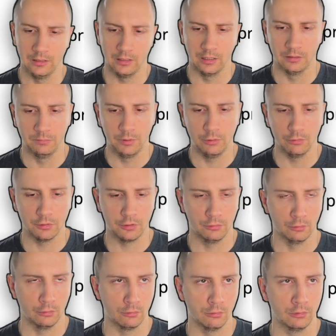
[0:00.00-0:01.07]
Can be used
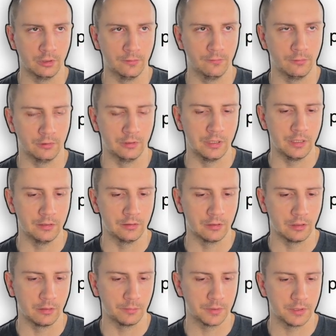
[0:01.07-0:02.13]
not only for the
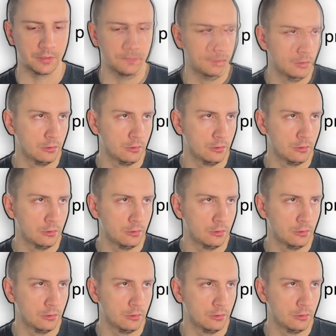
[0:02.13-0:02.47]
interrupts.